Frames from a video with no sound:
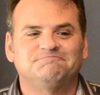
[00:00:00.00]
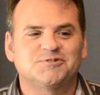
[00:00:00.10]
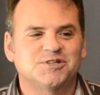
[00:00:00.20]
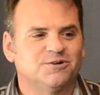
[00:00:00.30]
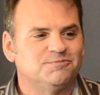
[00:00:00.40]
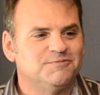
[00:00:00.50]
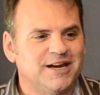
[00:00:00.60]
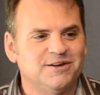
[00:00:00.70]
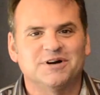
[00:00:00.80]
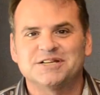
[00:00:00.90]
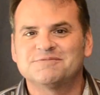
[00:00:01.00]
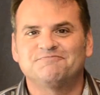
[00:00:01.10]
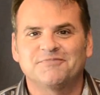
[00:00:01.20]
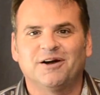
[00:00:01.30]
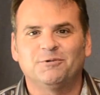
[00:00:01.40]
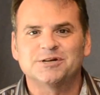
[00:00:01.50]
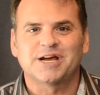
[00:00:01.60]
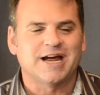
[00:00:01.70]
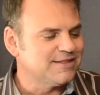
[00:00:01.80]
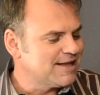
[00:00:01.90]
so anyways, I wish
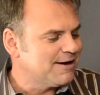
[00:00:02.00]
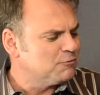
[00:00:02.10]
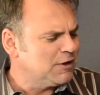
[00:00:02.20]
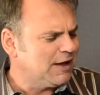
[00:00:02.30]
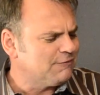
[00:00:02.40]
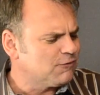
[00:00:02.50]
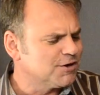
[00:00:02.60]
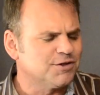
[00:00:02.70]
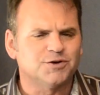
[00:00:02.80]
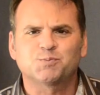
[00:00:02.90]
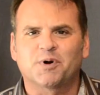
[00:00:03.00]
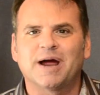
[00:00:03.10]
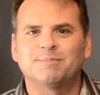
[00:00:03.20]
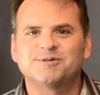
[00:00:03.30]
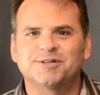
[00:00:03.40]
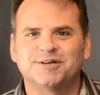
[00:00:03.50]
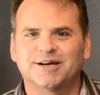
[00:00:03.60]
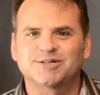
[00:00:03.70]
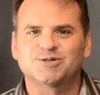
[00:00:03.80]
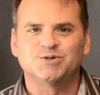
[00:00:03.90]
I had that. We'll have one of those perhaps in the
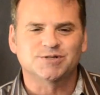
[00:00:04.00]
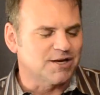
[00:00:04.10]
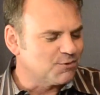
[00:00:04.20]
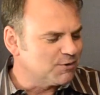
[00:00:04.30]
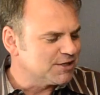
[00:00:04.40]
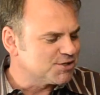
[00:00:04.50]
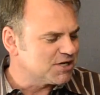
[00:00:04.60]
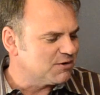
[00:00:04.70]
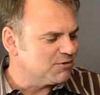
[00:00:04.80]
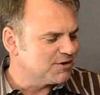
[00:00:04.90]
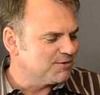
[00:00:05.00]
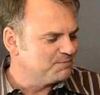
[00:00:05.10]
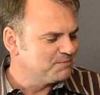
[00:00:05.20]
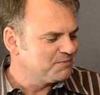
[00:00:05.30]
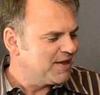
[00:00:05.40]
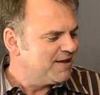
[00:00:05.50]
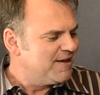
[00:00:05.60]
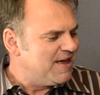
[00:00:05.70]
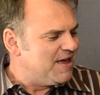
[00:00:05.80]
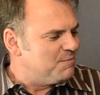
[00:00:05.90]
next newsletter we can share with you.
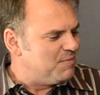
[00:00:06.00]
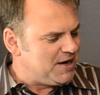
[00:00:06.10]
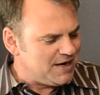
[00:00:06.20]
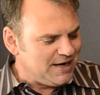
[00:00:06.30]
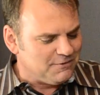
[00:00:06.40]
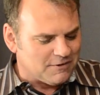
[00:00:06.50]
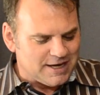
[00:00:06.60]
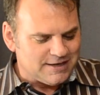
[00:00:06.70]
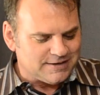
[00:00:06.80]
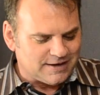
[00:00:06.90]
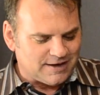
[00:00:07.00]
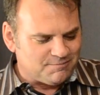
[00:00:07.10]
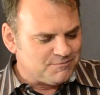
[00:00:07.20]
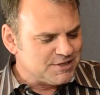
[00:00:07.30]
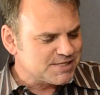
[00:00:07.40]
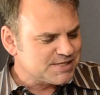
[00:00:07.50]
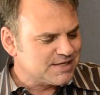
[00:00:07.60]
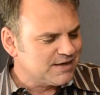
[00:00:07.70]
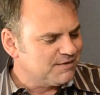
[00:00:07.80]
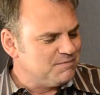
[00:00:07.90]
But at any rate,
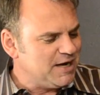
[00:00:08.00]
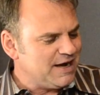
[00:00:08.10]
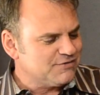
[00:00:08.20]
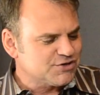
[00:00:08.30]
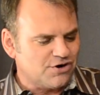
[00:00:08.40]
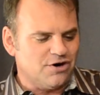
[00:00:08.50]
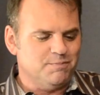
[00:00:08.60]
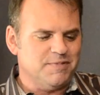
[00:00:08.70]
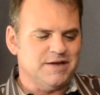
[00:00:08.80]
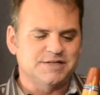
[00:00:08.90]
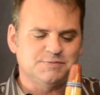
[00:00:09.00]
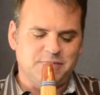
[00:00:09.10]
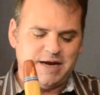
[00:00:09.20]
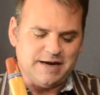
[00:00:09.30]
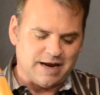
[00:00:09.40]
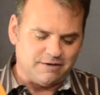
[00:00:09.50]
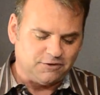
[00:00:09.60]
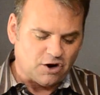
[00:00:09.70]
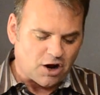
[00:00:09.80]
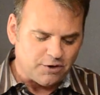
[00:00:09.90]
this mid-F sharp is made out
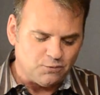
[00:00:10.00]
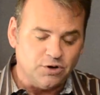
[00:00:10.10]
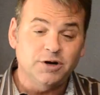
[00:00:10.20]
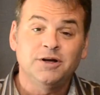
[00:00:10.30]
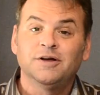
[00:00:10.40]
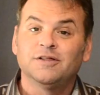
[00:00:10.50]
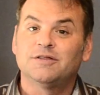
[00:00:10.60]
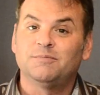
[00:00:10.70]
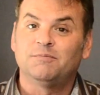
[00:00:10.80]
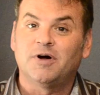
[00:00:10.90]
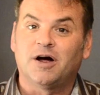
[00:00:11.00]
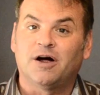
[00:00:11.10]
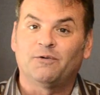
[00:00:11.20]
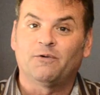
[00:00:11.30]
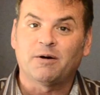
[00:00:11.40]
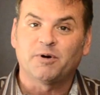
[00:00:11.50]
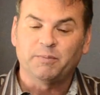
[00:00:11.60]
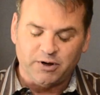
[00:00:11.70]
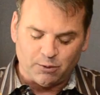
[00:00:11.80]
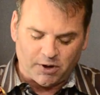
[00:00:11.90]
of cottonwood. The Robert
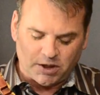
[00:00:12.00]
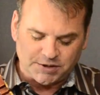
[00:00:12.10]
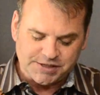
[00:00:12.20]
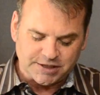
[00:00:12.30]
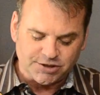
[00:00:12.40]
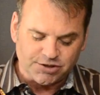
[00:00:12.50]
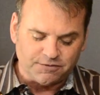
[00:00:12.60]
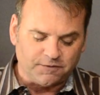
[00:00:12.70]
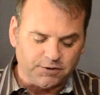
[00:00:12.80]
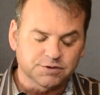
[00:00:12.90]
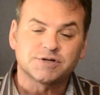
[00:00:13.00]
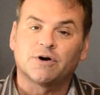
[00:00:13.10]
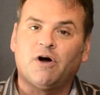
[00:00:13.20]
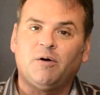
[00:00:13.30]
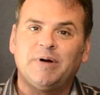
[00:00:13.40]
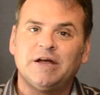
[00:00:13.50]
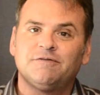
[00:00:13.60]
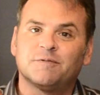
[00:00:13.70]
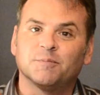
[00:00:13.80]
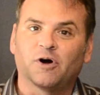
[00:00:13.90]
Mirabal signature flutes are all
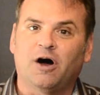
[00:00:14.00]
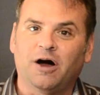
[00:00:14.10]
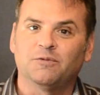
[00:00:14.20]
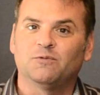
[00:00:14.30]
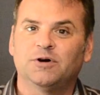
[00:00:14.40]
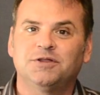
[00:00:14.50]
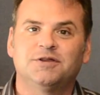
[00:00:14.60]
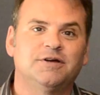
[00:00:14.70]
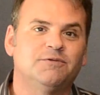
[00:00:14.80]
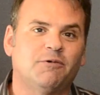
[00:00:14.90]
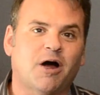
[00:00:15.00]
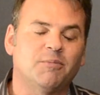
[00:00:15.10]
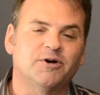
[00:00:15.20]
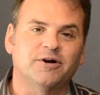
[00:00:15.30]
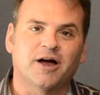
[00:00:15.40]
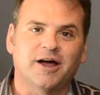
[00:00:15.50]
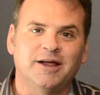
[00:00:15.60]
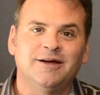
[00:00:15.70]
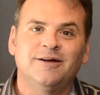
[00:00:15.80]
made from cottonwood that Robert and I